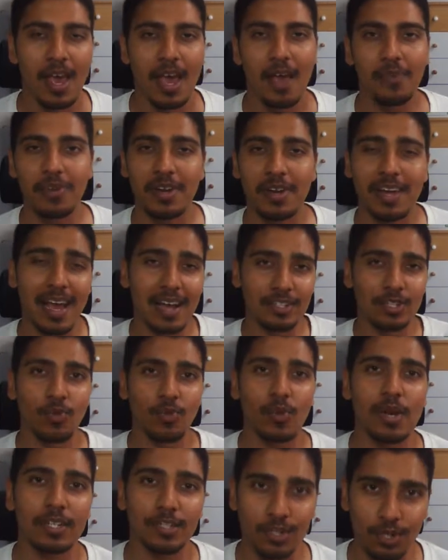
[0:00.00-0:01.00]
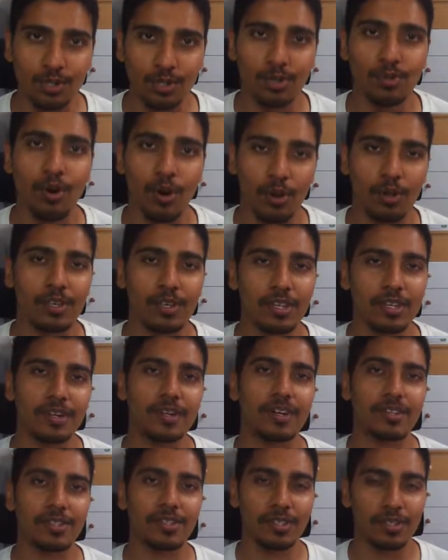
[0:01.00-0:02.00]
and then I had to wait 2 whole
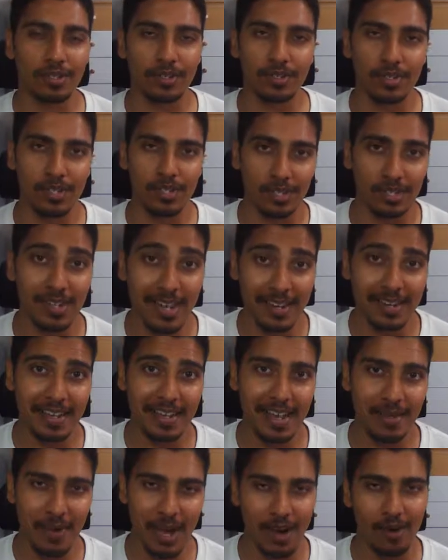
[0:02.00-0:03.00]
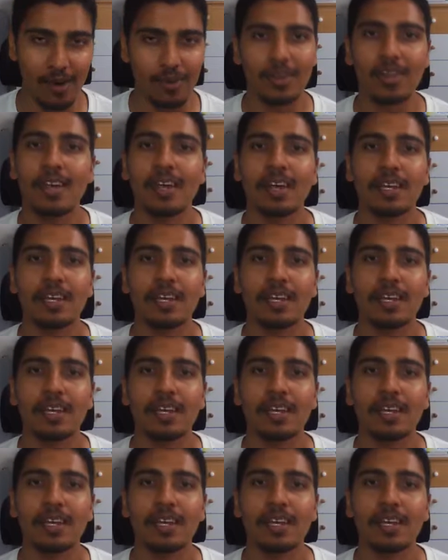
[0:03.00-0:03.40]
years until Season 8 came out.